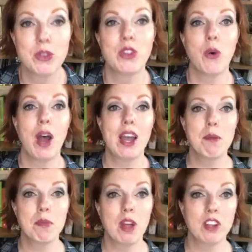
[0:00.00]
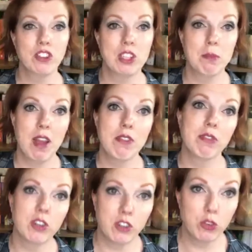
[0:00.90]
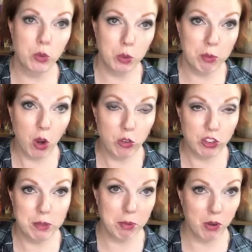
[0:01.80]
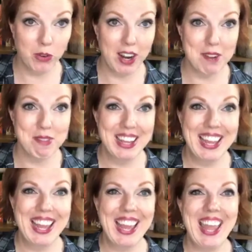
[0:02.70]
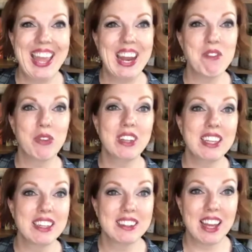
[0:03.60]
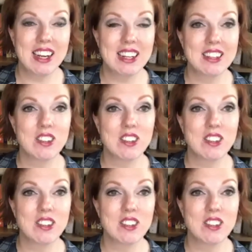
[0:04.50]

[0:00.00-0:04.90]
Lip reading: So I am launching my first group coaching program, and I'm really excited.